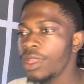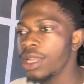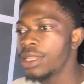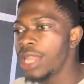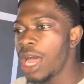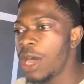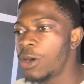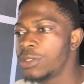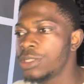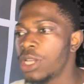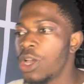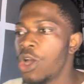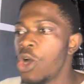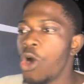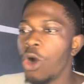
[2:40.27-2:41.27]
Now
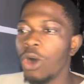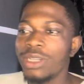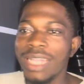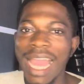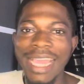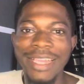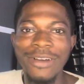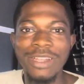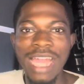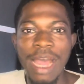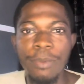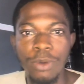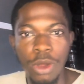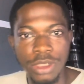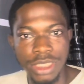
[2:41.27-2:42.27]
unlike other
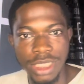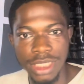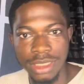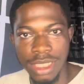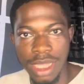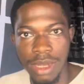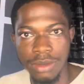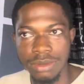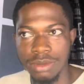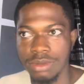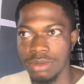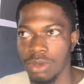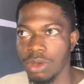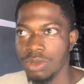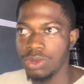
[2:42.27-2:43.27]
blockchains now,
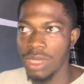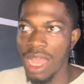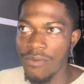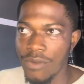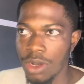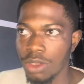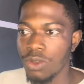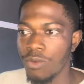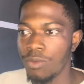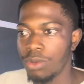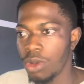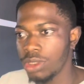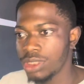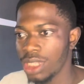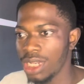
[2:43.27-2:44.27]
because we have a lot of
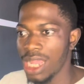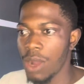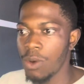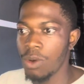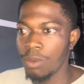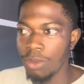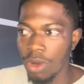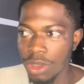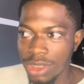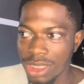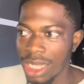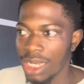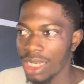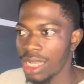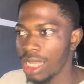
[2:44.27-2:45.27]
blockchain, layer 1 blockchains
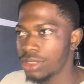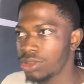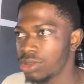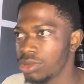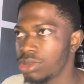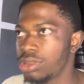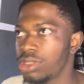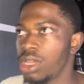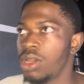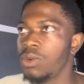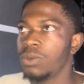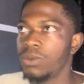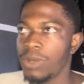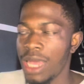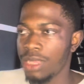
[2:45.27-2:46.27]
and layer 2s.
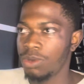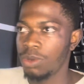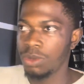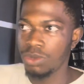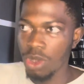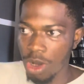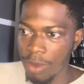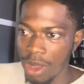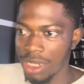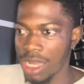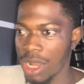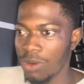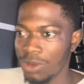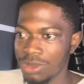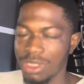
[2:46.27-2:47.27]
Like when we talk about layer
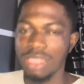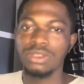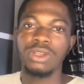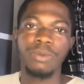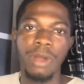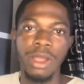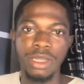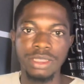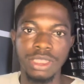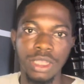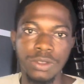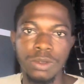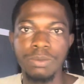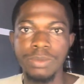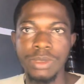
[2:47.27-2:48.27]
1s, you can talk about
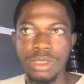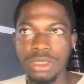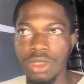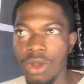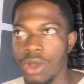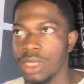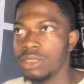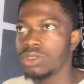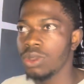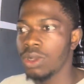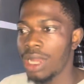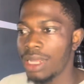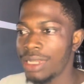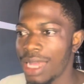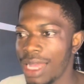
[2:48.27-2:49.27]
Ethereum, Bitcoin,
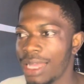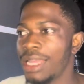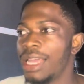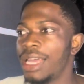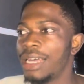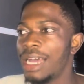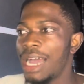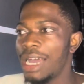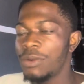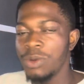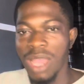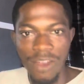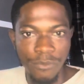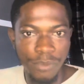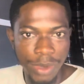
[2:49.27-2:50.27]
Solana. We
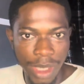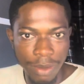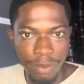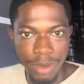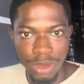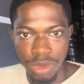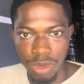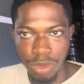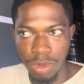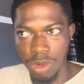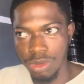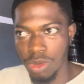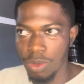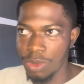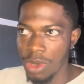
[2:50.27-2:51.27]
have BNB too, but
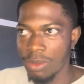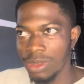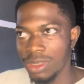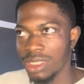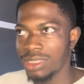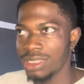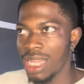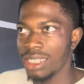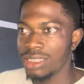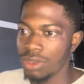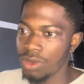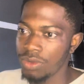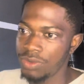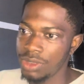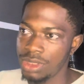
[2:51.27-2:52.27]
although BNB is a sidechain
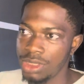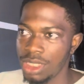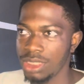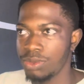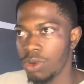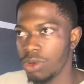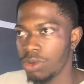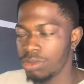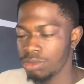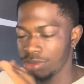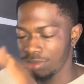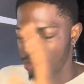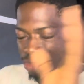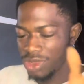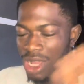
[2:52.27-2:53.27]
of ETH, but you
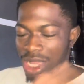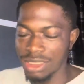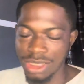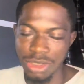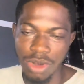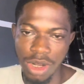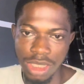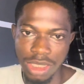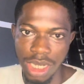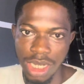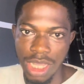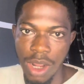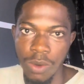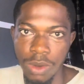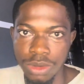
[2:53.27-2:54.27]
can still call it a
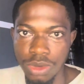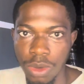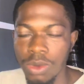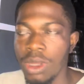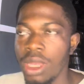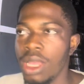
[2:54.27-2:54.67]
layer 1 though.